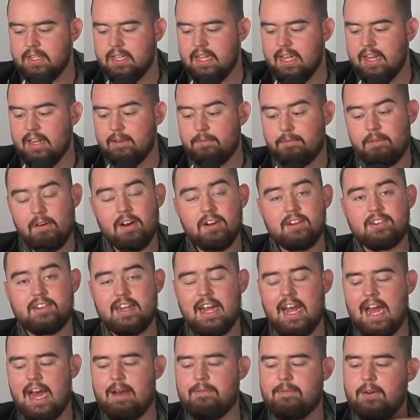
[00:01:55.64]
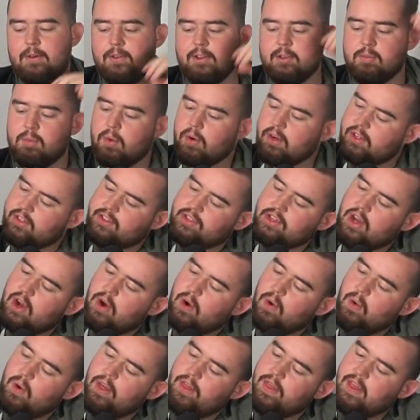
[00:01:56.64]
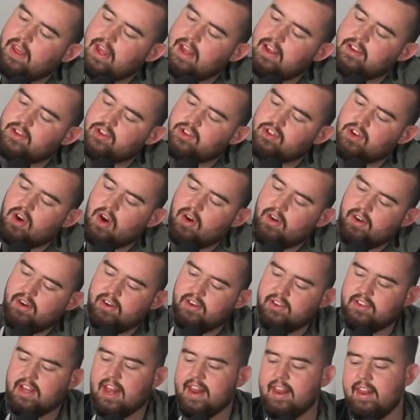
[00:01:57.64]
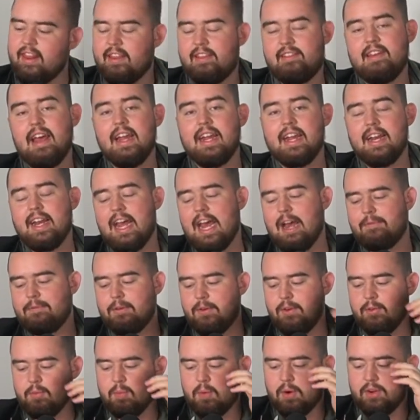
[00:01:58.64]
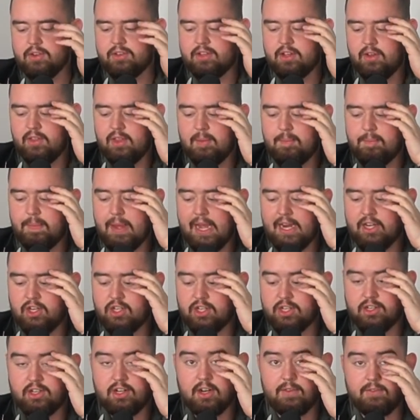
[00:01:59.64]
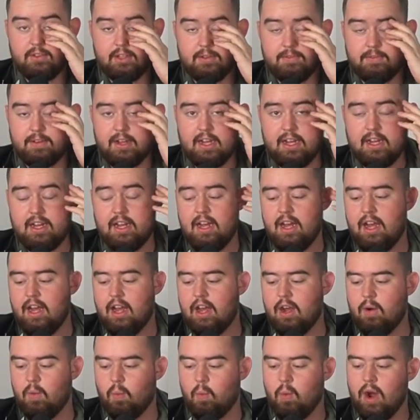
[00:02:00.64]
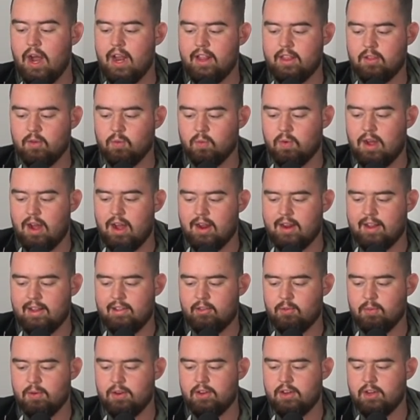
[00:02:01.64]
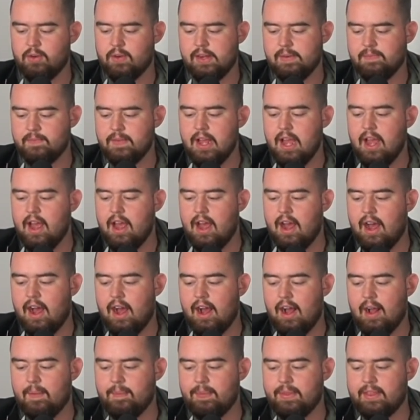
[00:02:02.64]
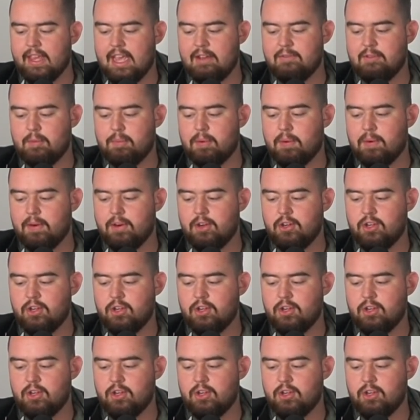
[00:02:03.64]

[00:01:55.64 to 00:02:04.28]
in the first half, it was more so the starters, and in the second half, it was more so the bench in terms of what the Rockets were doing. Kevin Porter